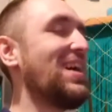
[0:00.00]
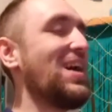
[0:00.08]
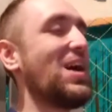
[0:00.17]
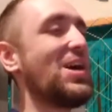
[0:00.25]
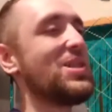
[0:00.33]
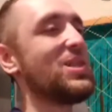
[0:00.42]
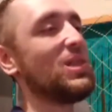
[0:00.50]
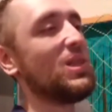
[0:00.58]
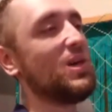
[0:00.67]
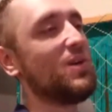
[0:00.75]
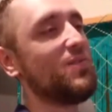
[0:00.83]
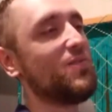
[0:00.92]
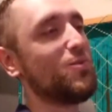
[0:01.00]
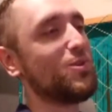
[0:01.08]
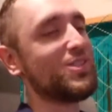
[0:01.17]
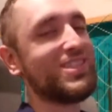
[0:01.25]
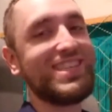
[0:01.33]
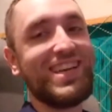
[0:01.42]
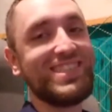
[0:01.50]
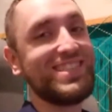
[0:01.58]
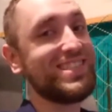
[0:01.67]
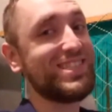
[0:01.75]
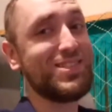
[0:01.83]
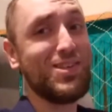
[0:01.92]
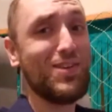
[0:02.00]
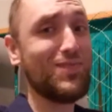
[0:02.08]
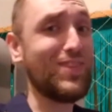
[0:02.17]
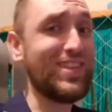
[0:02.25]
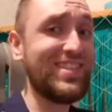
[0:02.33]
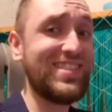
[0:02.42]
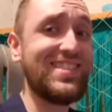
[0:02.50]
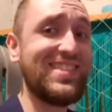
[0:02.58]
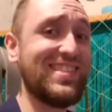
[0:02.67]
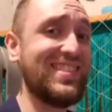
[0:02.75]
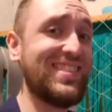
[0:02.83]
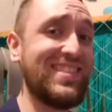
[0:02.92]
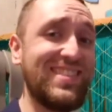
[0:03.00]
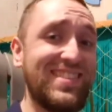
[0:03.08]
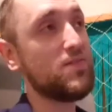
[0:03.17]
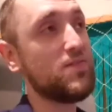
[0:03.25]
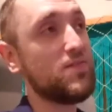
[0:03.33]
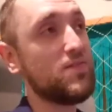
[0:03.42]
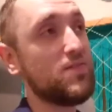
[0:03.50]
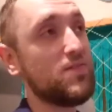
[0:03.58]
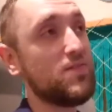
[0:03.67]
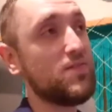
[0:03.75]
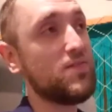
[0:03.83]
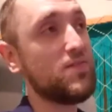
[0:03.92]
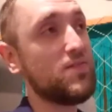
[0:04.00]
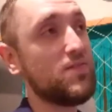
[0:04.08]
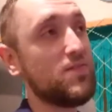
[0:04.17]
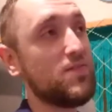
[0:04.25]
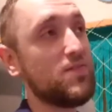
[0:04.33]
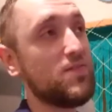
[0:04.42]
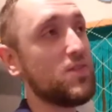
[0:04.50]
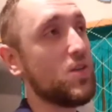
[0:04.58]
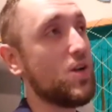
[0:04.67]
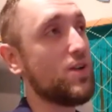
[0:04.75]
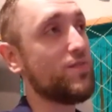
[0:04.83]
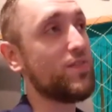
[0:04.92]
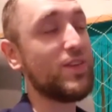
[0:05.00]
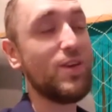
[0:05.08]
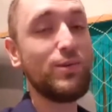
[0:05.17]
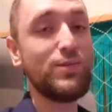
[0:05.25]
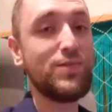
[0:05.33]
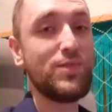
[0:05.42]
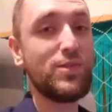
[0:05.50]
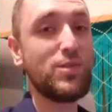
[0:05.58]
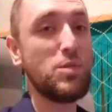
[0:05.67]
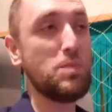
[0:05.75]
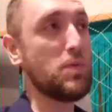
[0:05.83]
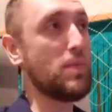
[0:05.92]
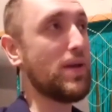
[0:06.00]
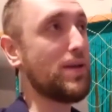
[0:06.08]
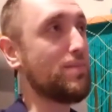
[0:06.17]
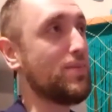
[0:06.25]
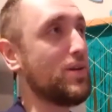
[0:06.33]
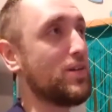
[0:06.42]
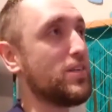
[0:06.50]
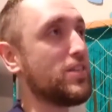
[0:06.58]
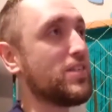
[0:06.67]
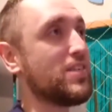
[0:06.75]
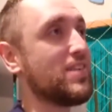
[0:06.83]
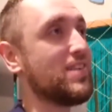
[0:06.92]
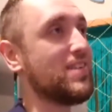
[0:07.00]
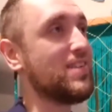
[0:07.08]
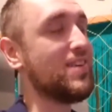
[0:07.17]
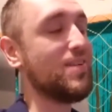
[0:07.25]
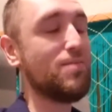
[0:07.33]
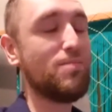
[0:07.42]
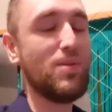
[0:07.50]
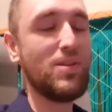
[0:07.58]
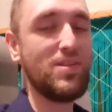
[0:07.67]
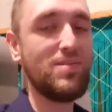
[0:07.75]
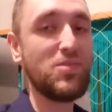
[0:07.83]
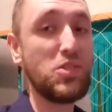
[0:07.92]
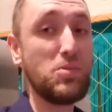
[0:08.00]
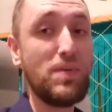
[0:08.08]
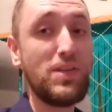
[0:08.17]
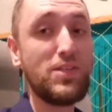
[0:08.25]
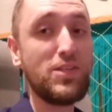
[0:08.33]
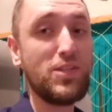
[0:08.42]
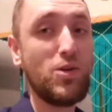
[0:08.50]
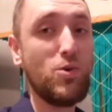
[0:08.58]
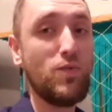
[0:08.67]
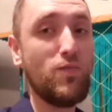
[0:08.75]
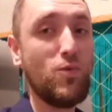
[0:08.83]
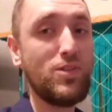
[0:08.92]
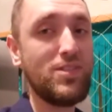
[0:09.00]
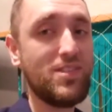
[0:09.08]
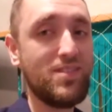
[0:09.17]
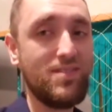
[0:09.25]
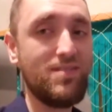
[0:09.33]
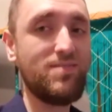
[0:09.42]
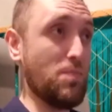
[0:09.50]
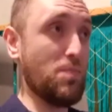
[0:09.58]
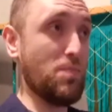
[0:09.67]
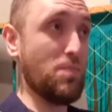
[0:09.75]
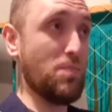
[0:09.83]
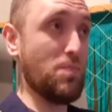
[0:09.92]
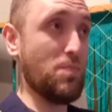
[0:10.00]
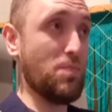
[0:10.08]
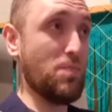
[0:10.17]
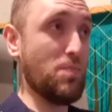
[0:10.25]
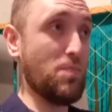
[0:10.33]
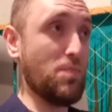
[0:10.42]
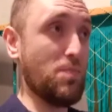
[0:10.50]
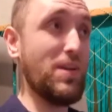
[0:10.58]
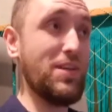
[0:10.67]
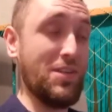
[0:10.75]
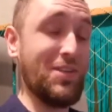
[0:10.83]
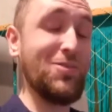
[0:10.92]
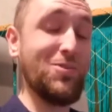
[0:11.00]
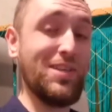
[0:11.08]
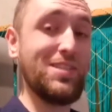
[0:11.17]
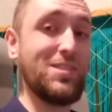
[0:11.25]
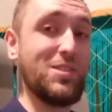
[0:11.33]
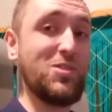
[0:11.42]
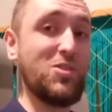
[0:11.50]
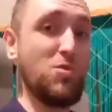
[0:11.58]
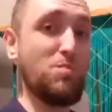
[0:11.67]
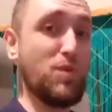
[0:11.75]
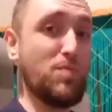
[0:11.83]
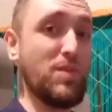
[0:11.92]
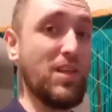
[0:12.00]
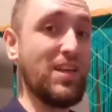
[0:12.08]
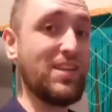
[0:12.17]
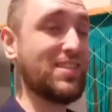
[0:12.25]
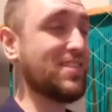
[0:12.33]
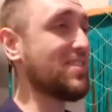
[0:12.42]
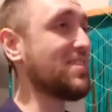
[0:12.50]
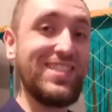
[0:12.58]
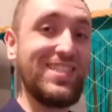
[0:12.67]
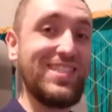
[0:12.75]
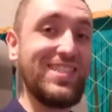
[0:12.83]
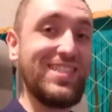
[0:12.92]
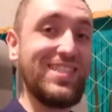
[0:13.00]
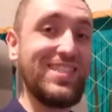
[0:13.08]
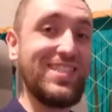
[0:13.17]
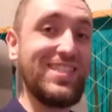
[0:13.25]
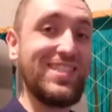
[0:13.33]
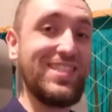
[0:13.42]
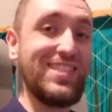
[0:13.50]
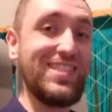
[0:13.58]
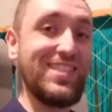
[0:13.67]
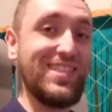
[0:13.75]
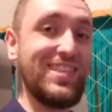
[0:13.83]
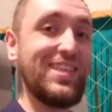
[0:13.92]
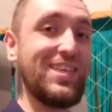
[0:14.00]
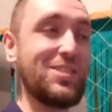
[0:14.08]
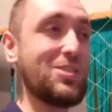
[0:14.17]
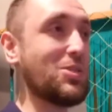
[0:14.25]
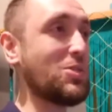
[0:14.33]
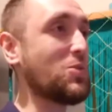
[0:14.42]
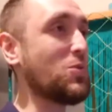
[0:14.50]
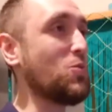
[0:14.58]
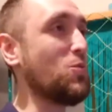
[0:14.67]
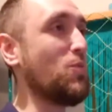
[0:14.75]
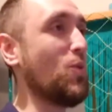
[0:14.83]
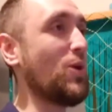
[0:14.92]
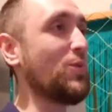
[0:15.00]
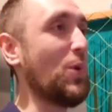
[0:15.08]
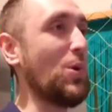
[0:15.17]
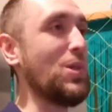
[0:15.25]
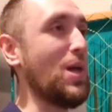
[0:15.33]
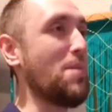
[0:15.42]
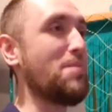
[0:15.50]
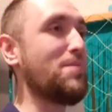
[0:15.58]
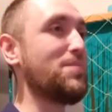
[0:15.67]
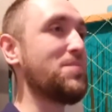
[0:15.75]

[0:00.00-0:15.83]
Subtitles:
I love Orange Cassidy's offense. Oh, the sleeve's off. He goes for the Superman punch, but Serpentico avoids it. Serpentico gets the superplex, but Orange Cassidy gets the schoolboy roll-up.